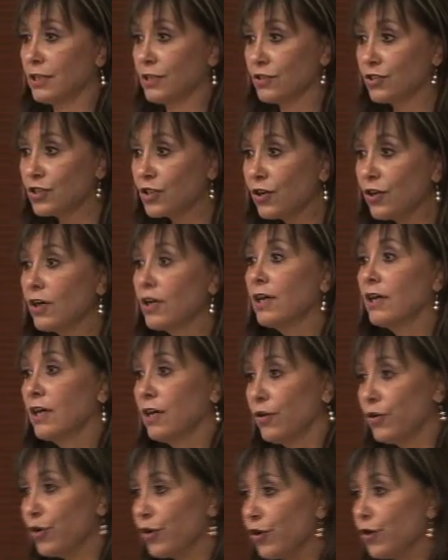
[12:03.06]
So,
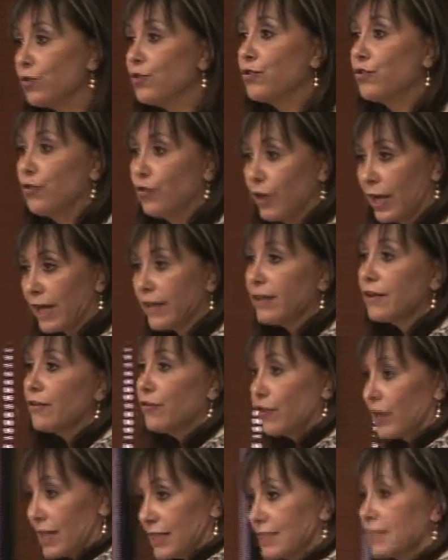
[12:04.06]
you know, you can,
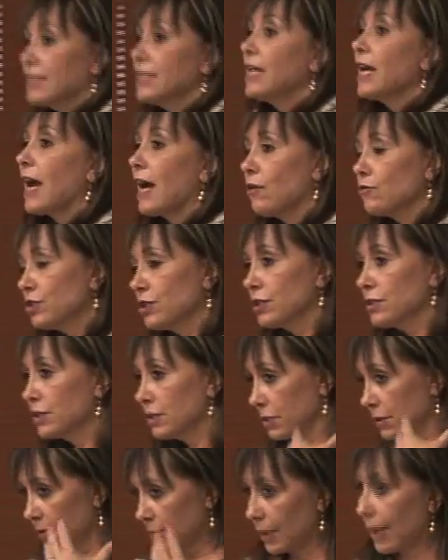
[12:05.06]
you can see how,
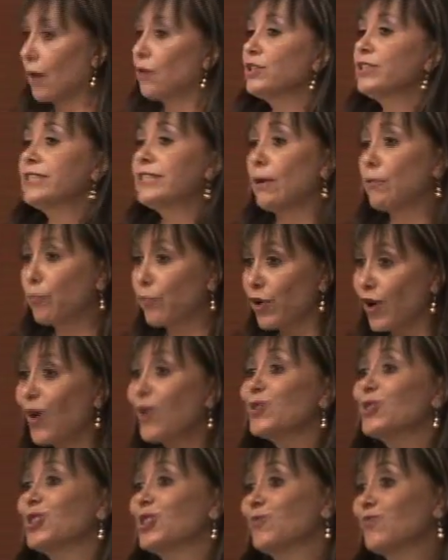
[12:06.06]
how is the
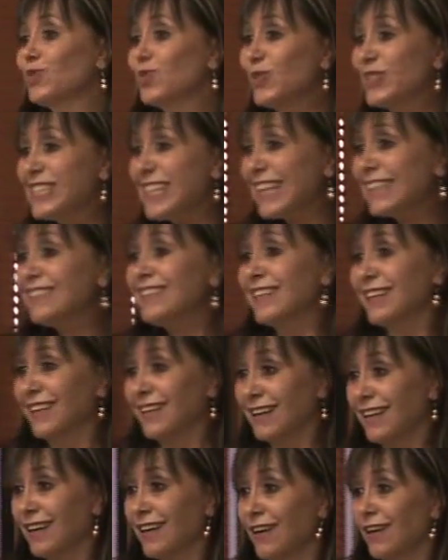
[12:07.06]
approach to
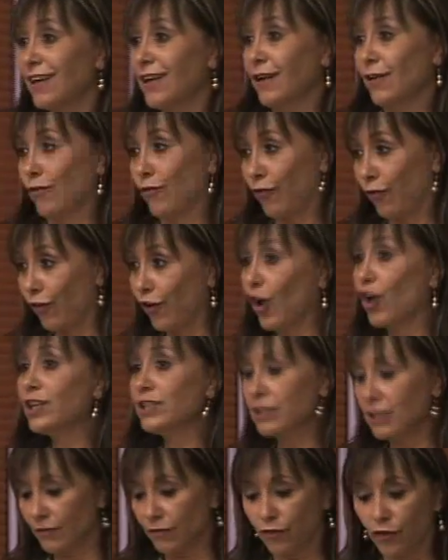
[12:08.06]
gender
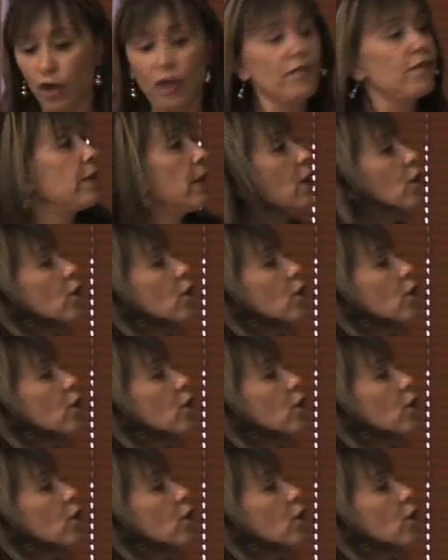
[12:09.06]
from, from the